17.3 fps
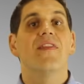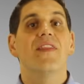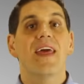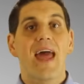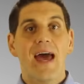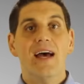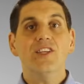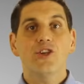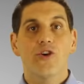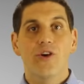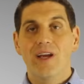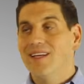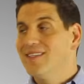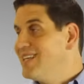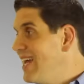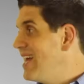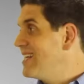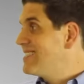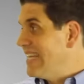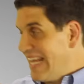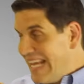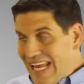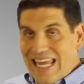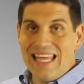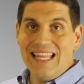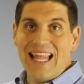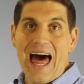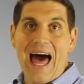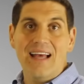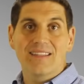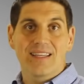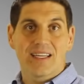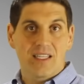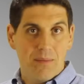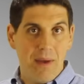And the answer is it's
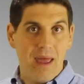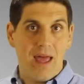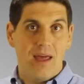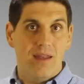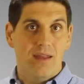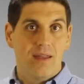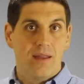elastic demand,